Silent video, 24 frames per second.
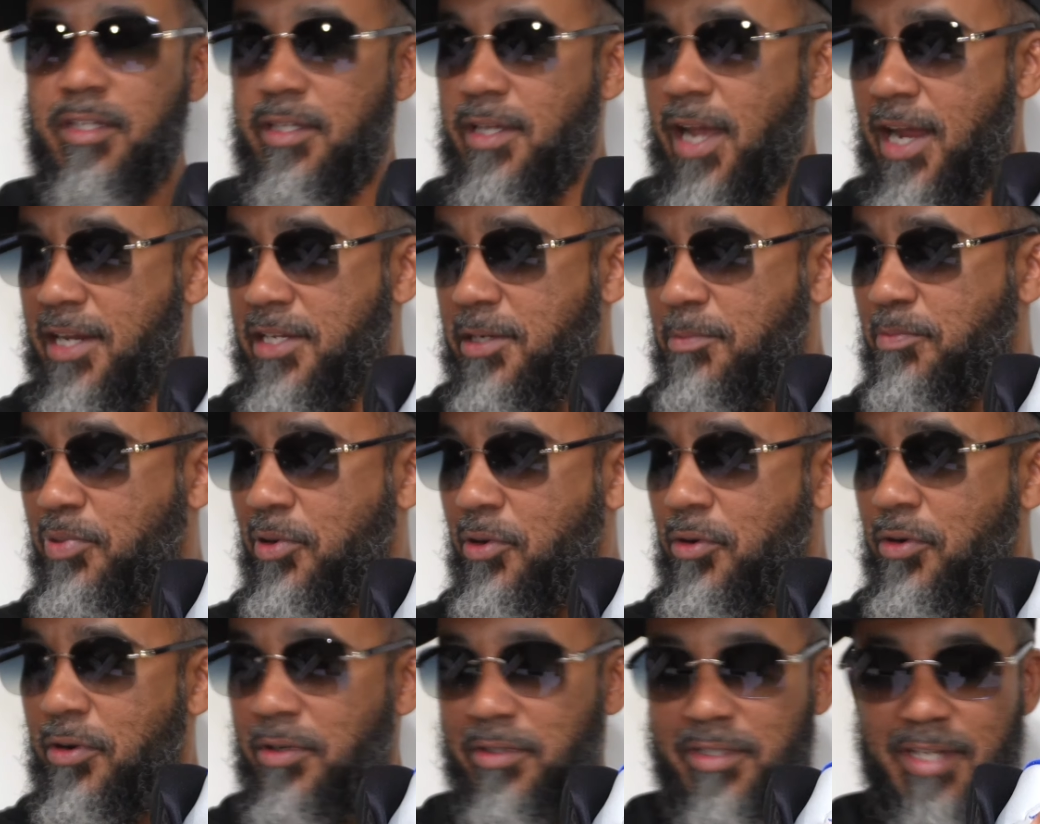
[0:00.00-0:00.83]
Got your
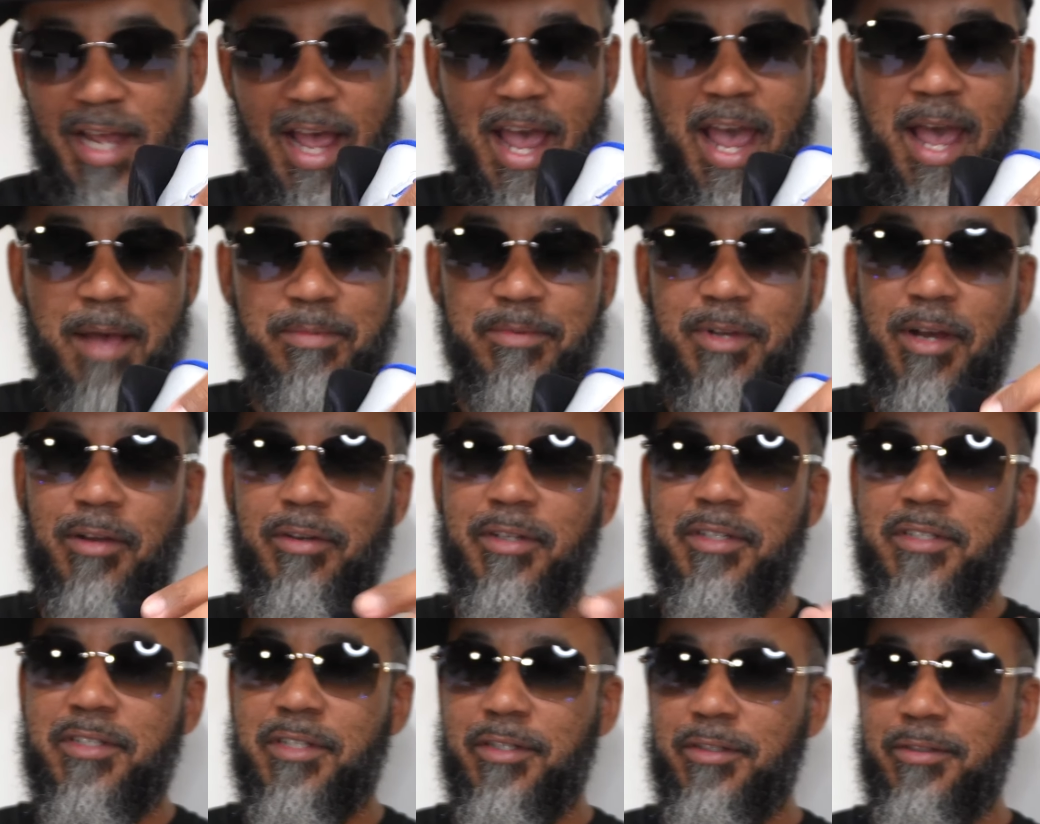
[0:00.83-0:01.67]
pull tabs on
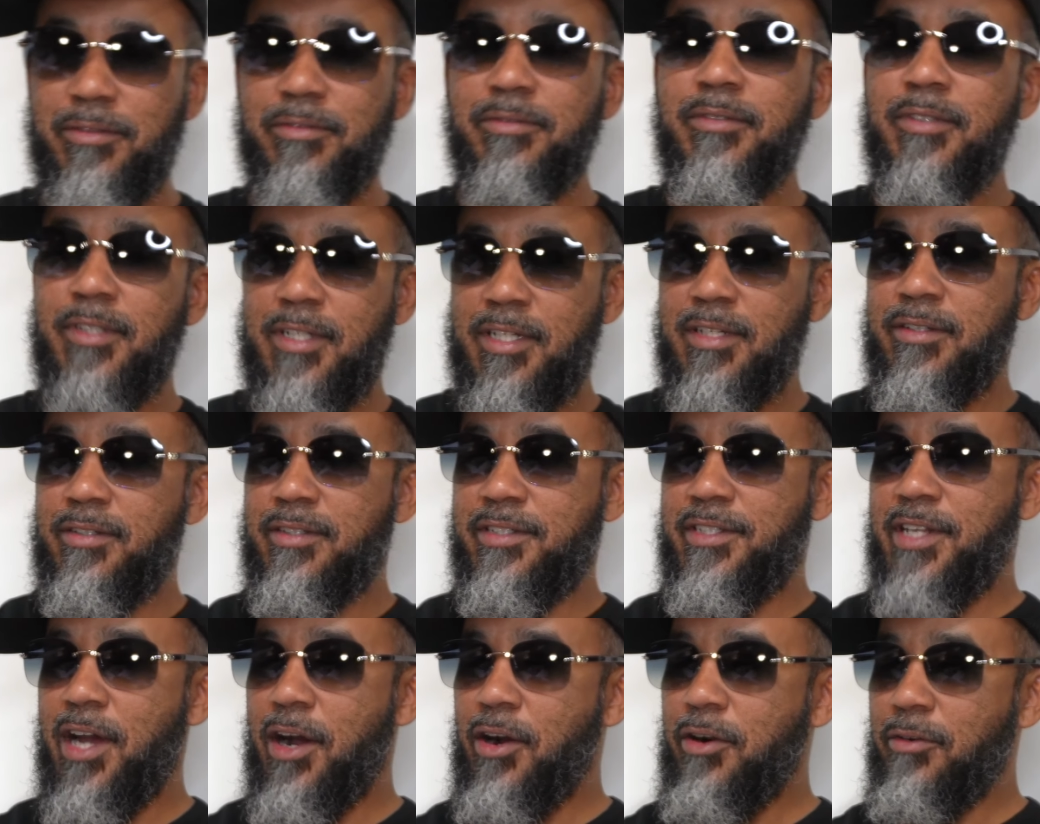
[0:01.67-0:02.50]
it too.
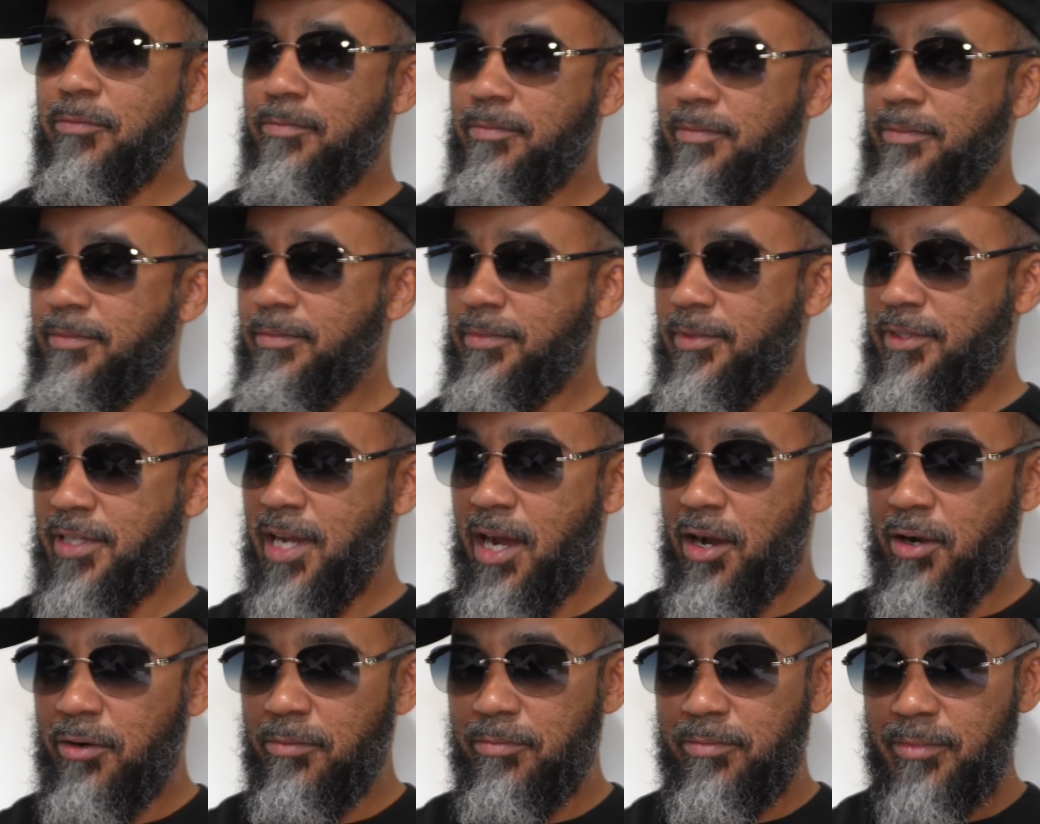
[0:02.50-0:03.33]
Dope,
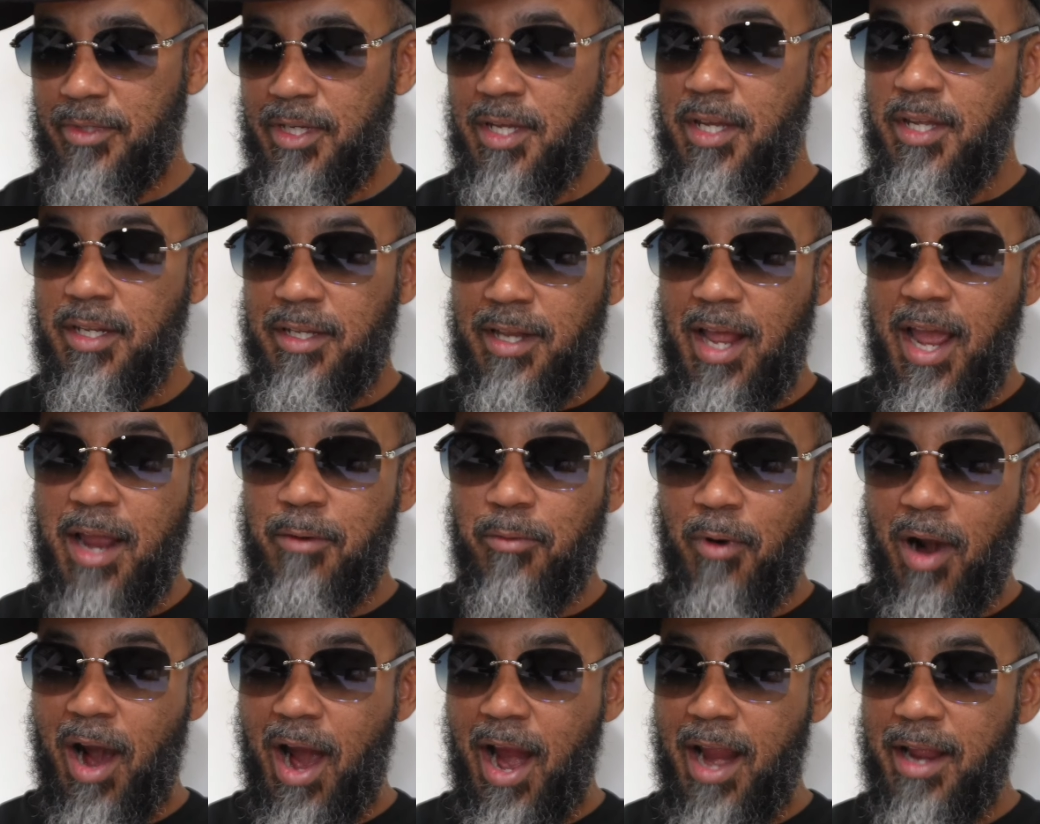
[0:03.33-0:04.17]
dope. They
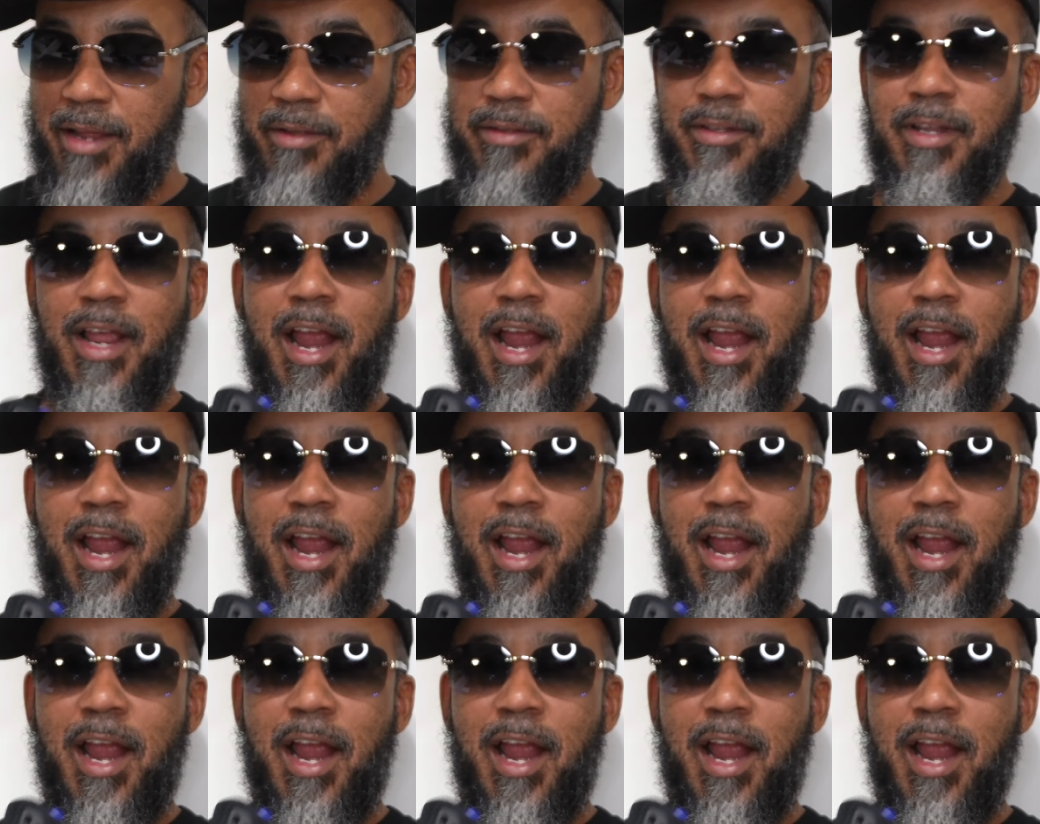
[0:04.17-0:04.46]
right.